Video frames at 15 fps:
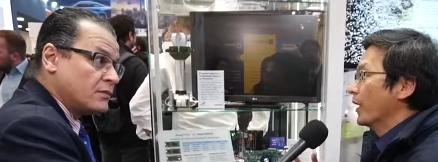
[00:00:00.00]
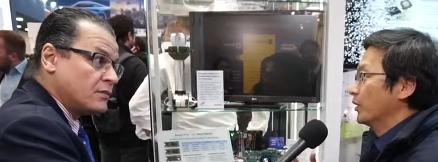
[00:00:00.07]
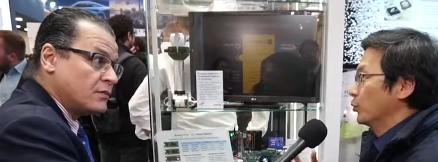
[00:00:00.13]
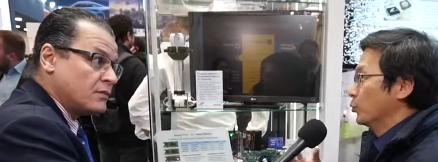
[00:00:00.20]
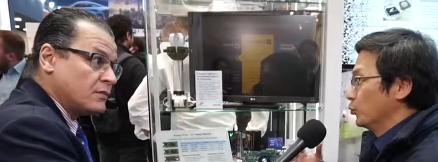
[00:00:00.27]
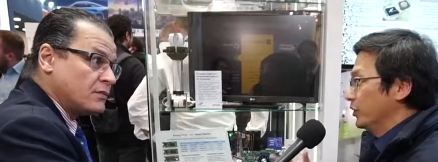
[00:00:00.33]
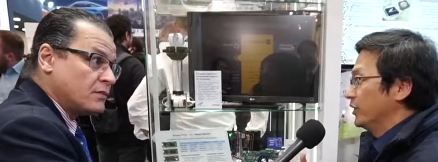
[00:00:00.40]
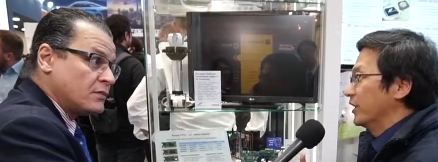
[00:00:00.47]
Speaker 1: way
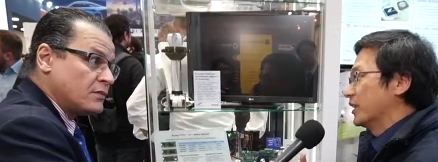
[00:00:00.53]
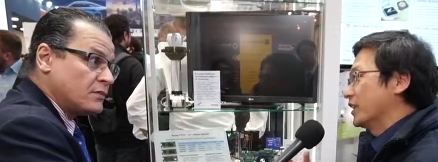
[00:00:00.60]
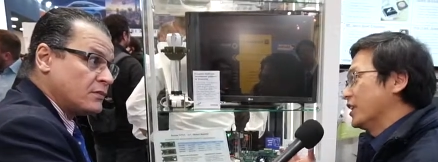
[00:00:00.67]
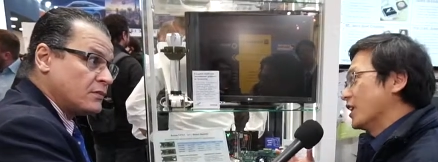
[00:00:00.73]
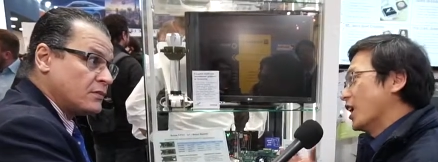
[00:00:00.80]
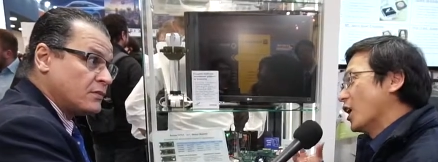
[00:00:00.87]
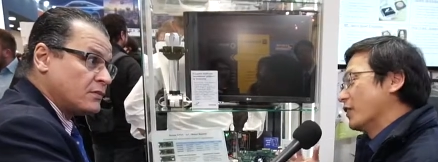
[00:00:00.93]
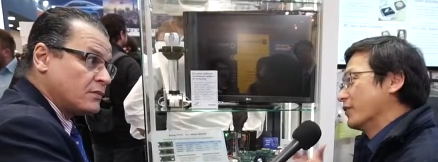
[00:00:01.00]
to read the
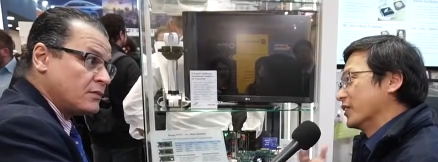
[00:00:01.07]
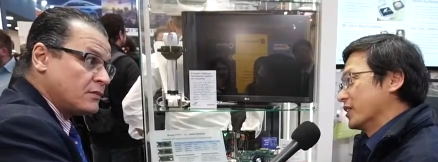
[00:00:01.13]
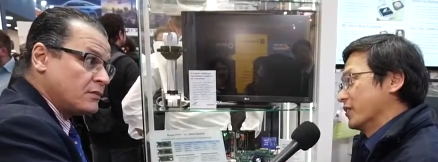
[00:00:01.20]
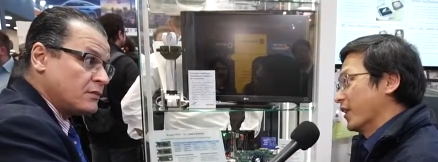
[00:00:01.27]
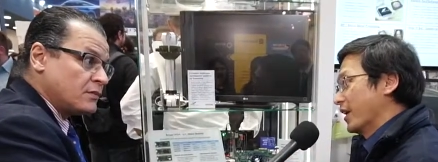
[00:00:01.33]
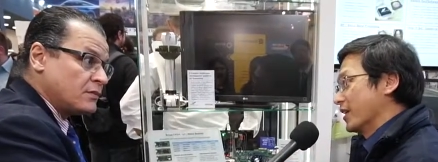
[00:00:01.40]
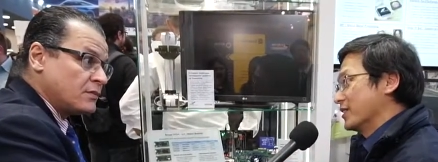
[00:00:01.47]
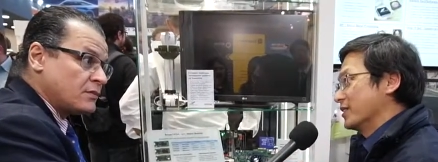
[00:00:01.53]
key out of the
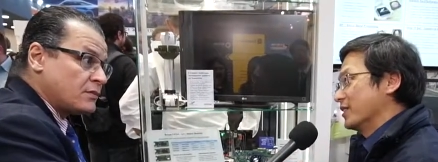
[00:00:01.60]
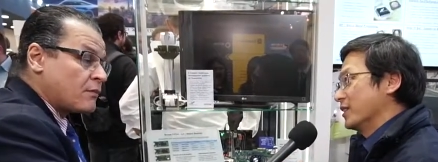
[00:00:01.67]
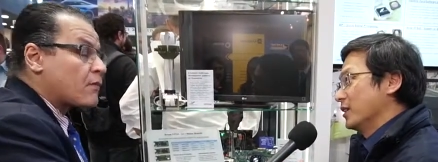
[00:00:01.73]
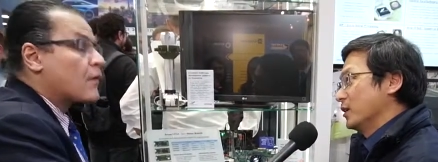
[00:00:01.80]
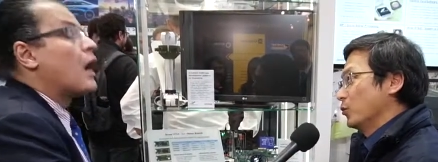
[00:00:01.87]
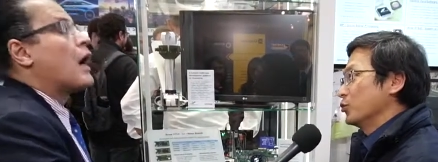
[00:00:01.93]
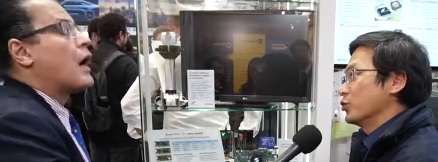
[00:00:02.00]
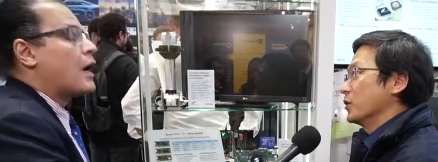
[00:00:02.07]
device.
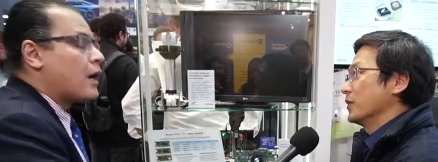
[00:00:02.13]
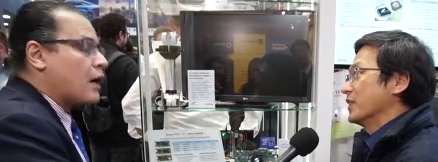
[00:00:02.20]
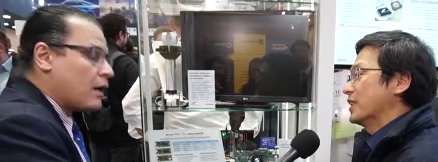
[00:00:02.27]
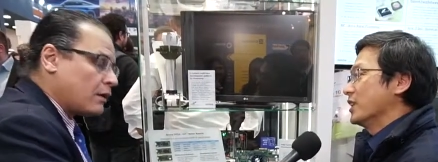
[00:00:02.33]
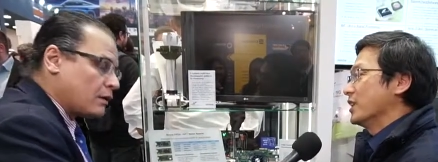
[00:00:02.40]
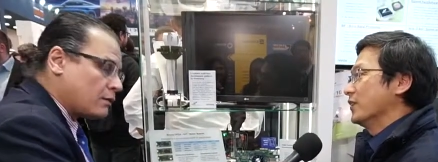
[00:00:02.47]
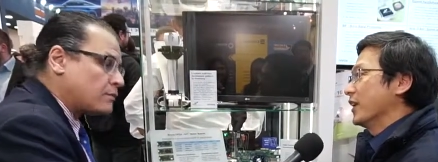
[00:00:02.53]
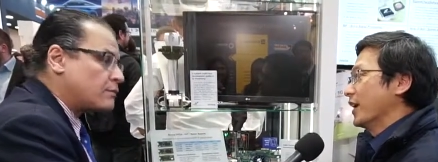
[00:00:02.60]
Which ah. if
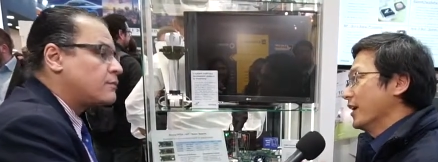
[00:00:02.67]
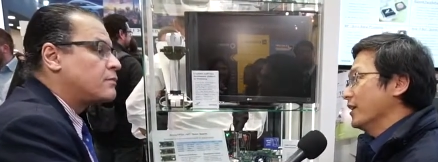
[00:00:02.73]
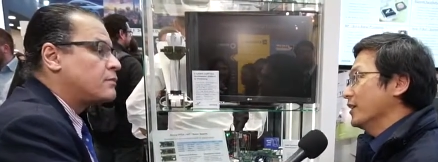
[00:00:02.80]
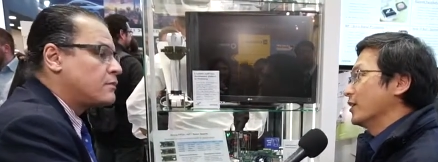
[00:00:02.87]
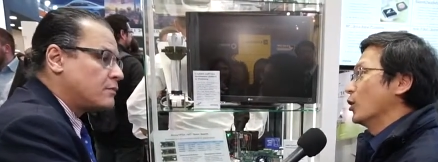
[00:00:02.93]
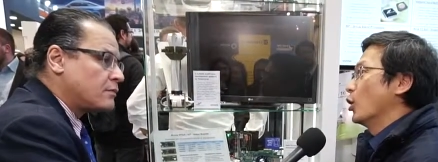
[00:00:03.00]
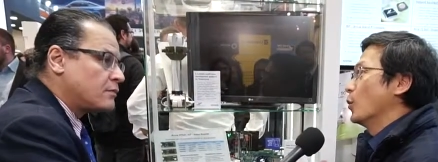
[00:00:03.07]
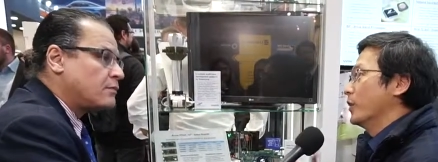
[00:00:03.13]
even
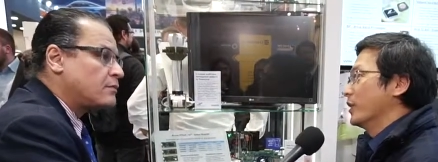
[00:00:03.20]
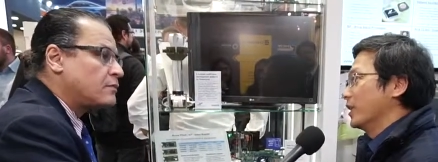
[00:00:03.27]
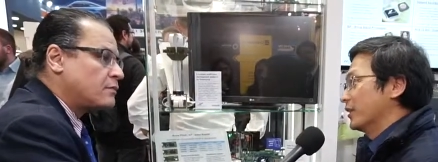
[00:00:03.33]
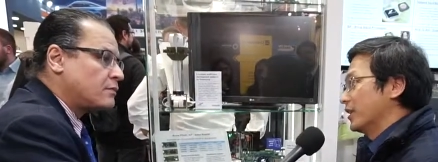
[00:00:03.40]
hacker open